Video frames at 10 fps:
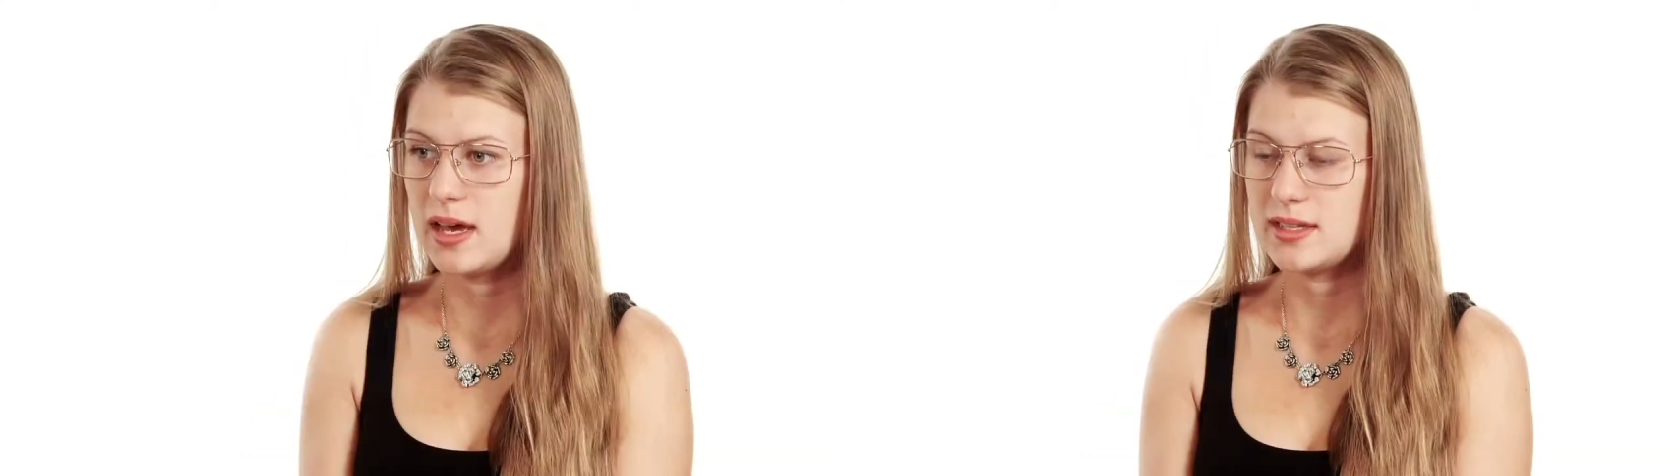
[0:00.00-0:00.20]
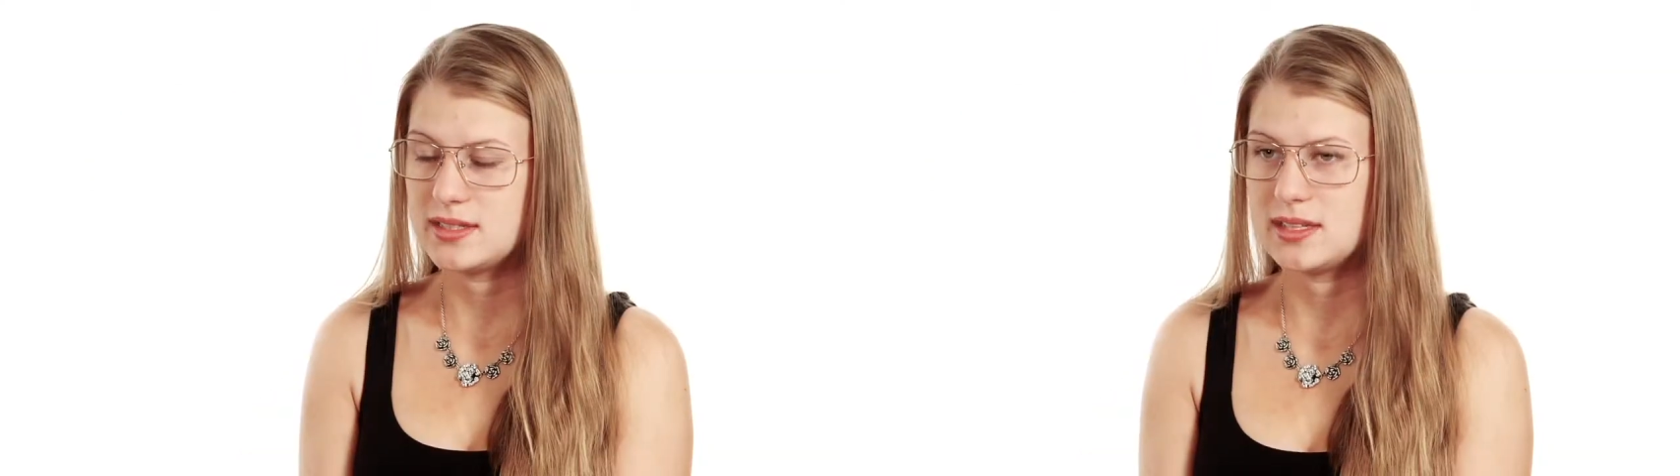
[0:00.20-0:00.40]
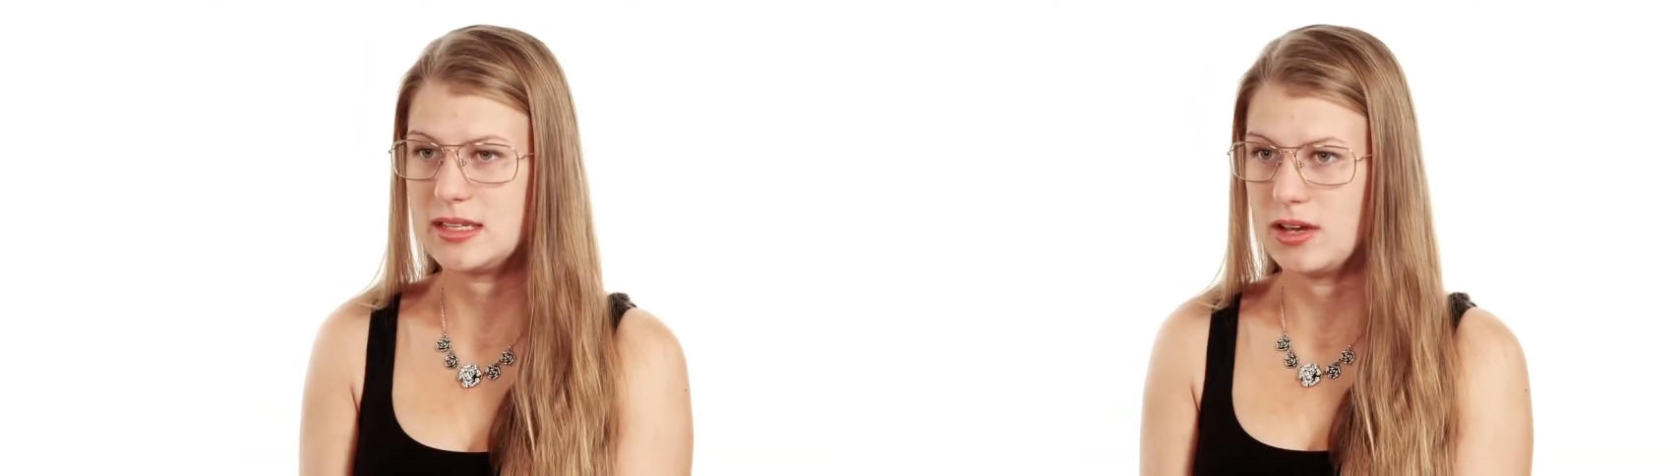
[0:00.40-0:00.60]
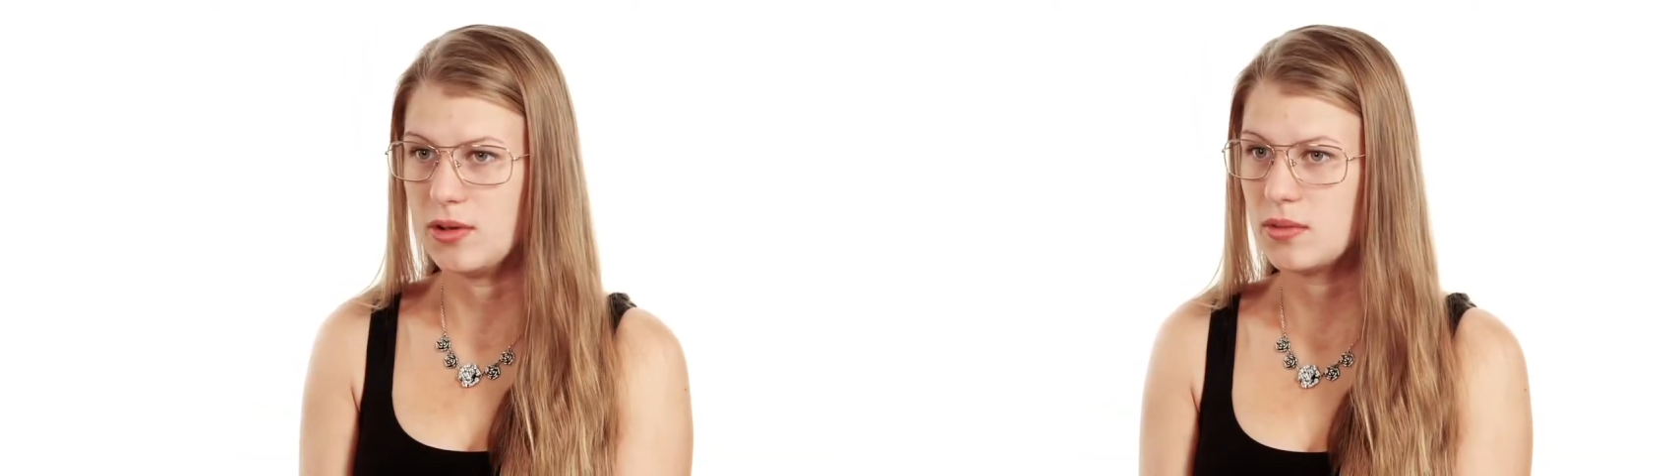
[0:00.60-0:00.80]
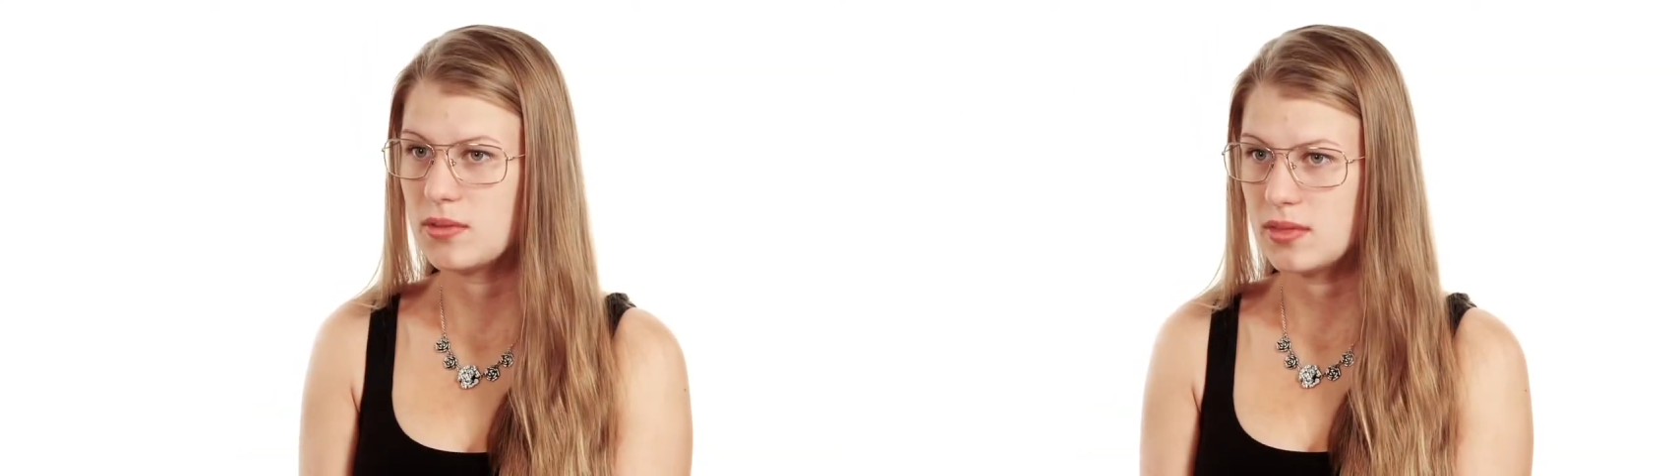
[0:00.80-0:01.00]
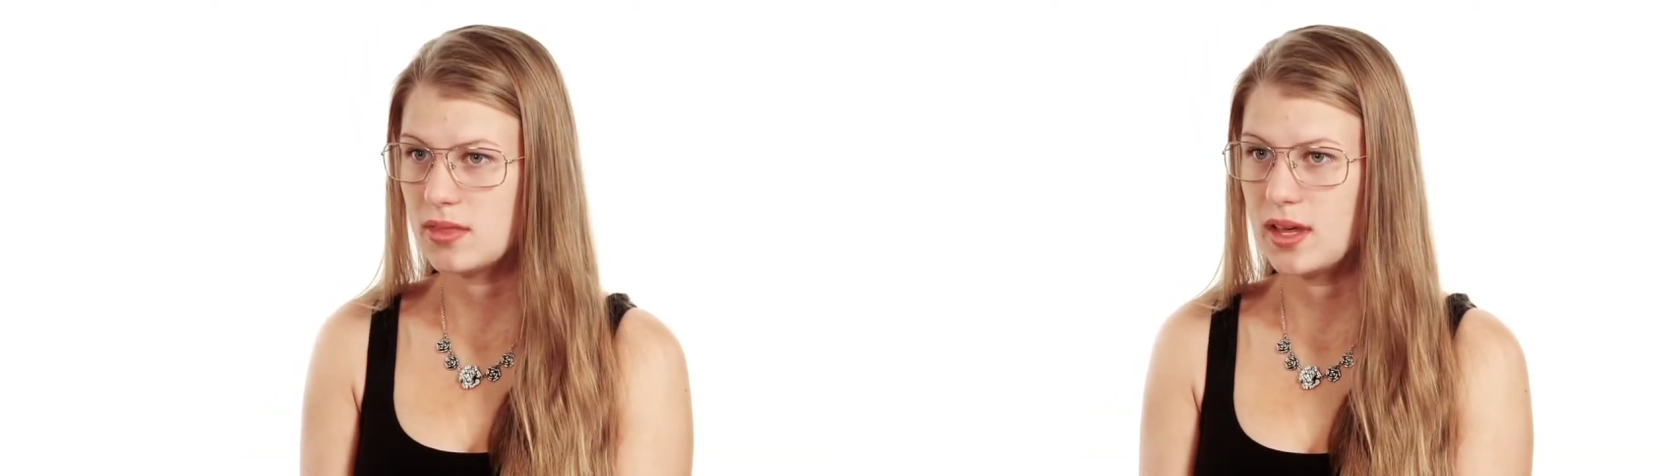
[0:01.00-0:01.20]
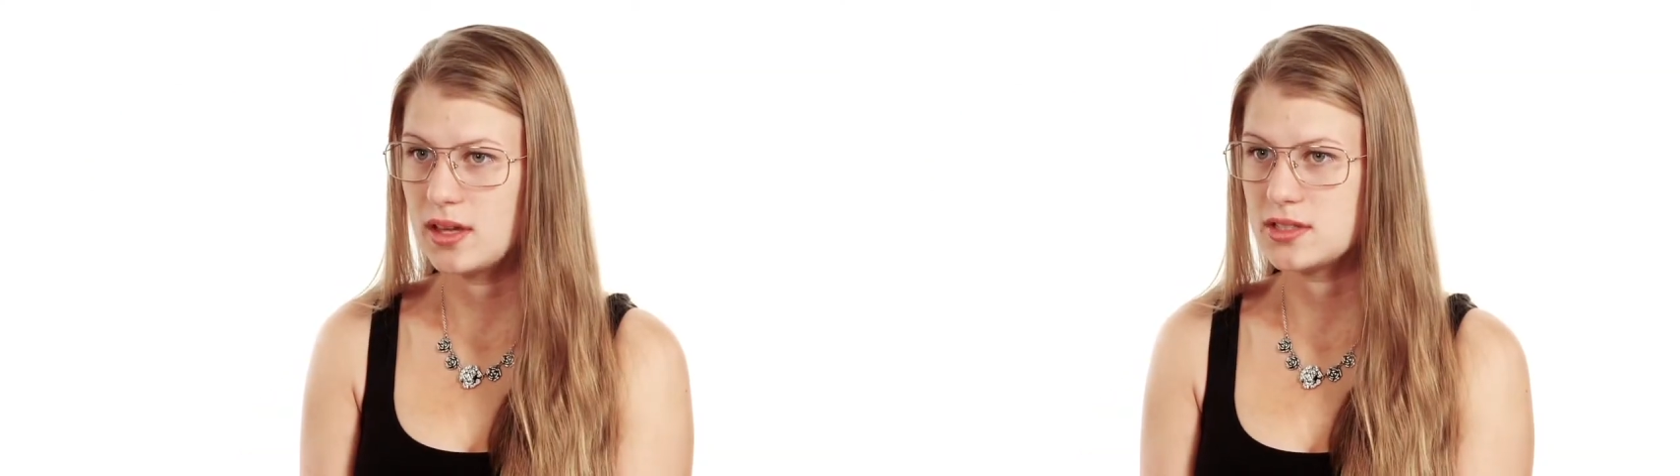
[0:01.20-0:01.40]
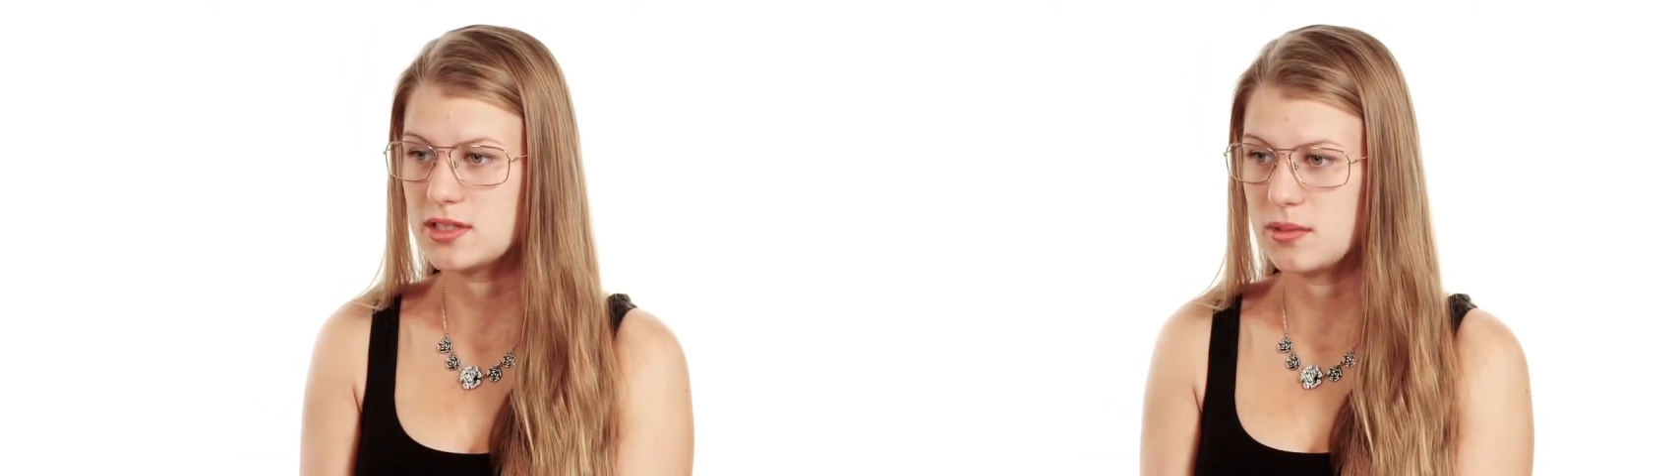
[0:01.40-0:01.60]
I did know
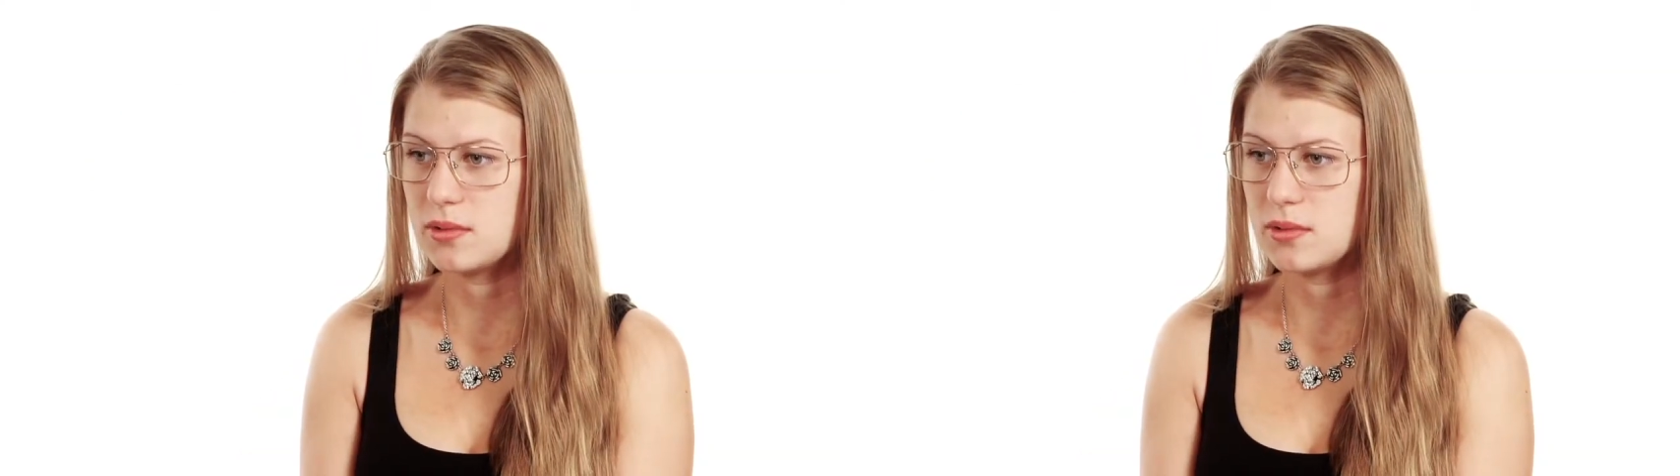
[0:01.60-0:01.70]
that she